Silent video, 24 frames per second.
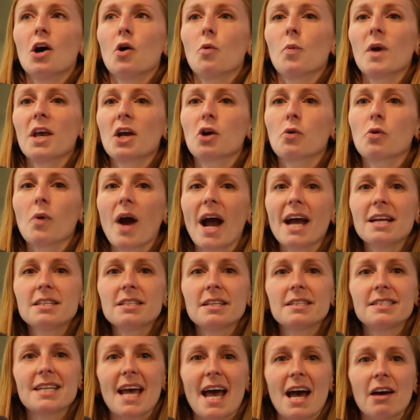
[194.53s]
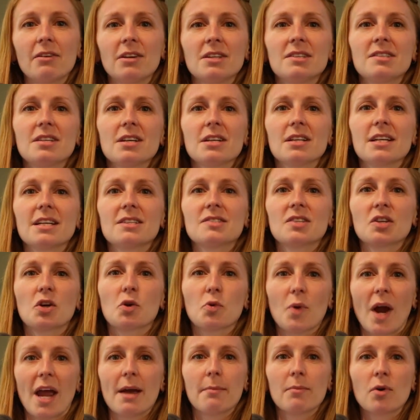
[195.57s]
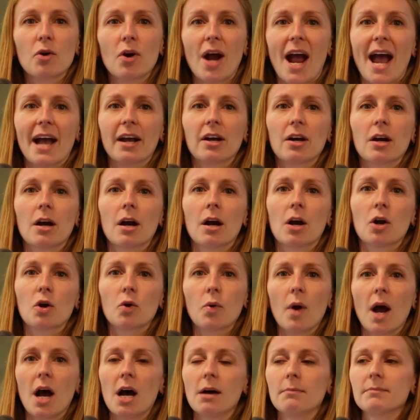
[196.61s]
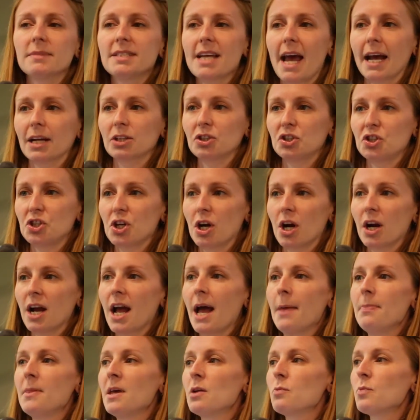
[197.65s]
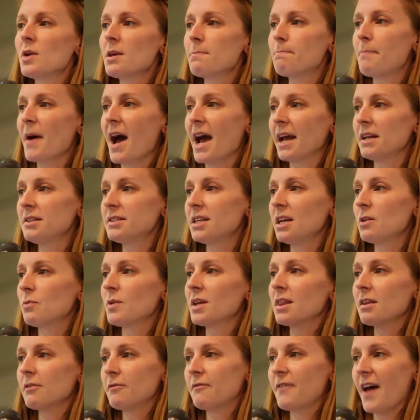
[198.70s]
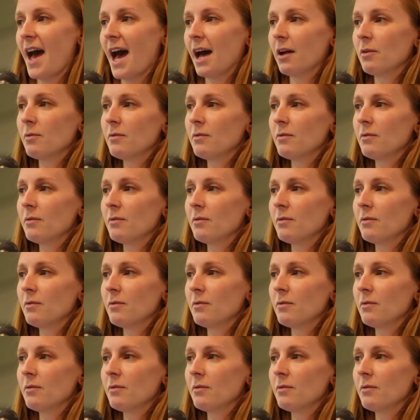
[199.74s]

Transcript: We grind it down until it's a graham cracker crumb texture, and then we bind it with a fat.